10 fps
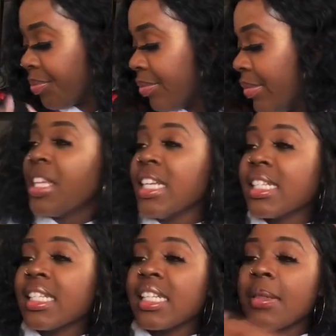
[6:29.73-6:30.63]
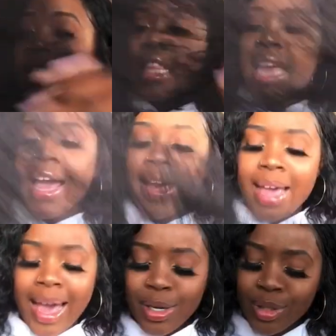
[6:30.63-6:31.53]
this is something that
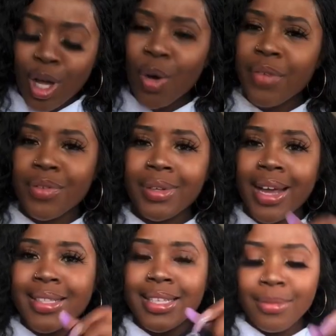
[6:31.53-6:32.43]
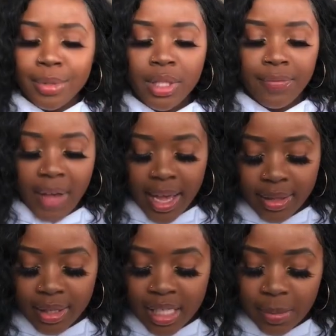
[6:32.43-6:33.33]
I don't know if you guys can really find
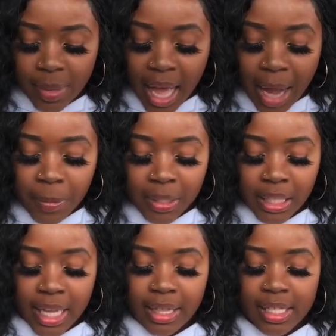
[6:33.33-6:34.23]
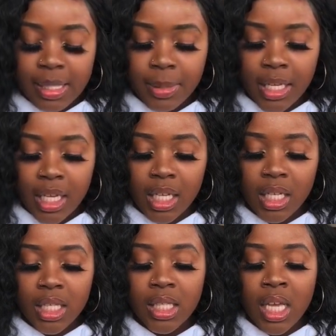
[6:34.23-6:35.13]
this, but I really like this
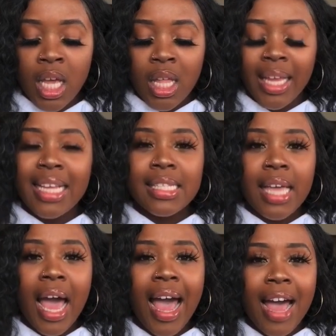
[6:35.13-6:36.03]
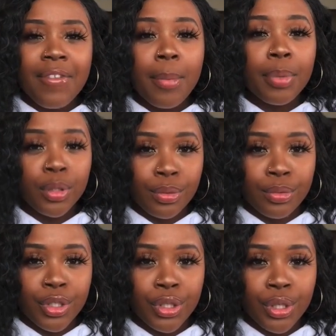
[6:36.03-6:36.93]
because, like I said, I have a
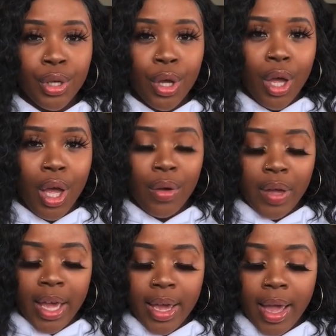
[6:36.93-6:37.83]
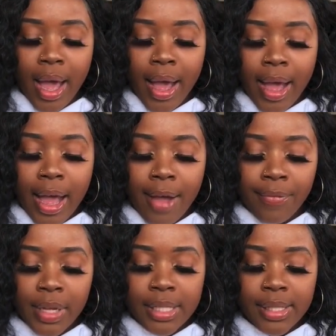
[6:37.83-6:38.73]
pooch. Okay, I have
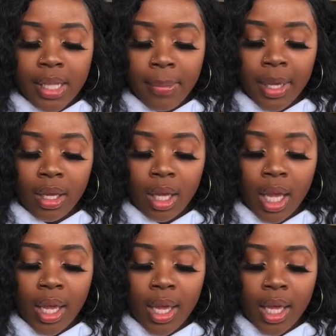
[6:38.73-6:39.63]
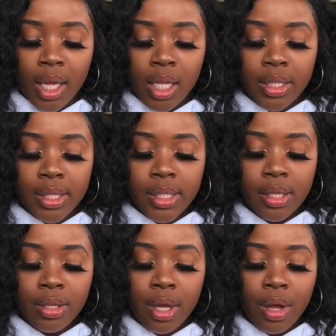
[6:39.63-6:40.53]
a stomach, and
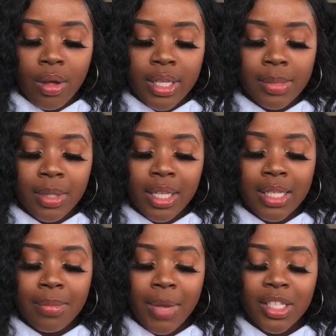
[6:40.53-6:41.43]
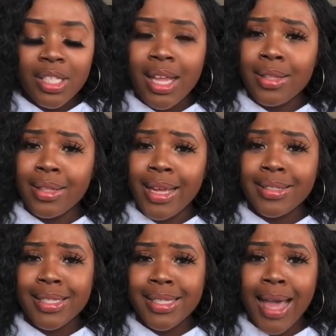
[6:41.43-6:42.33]
you know, as much as I like to
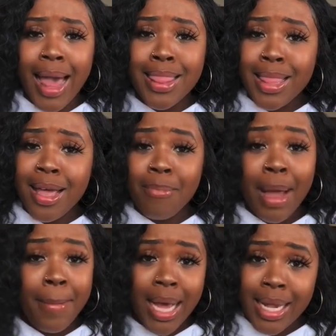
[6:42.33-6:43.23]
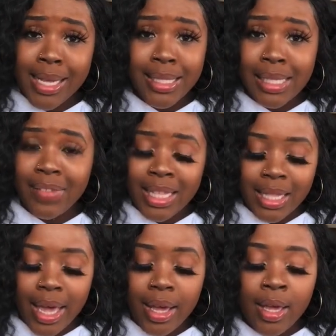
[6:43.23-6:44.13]
say I love my body and stuff like that,